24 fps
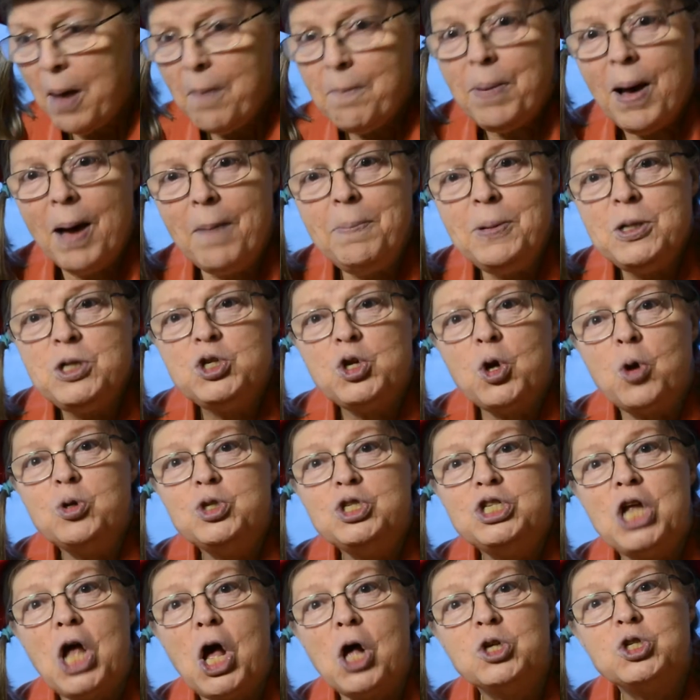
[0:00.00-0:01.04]
Puppet shows
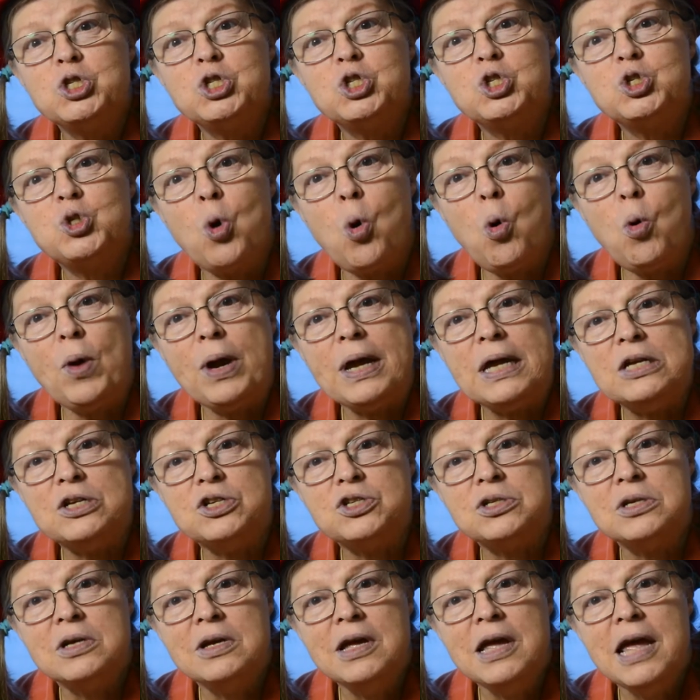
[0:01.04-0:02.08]
tell
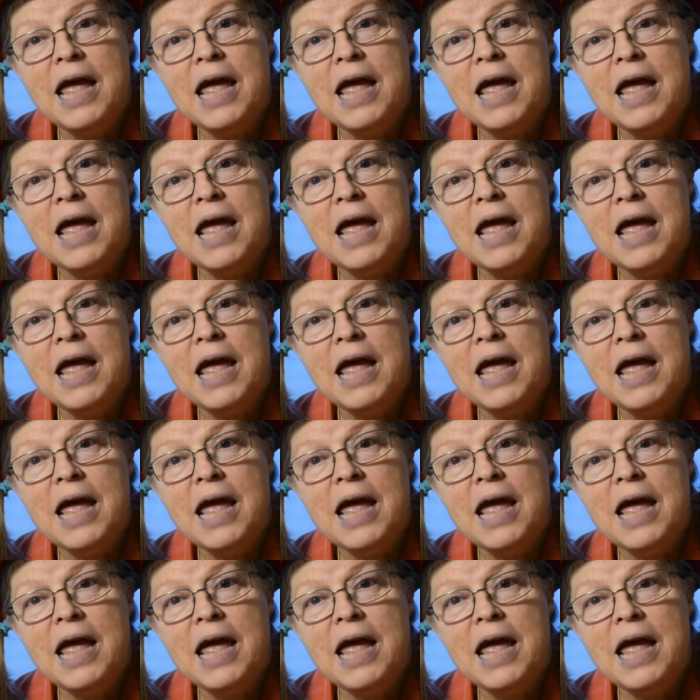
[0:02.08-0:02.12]
stories.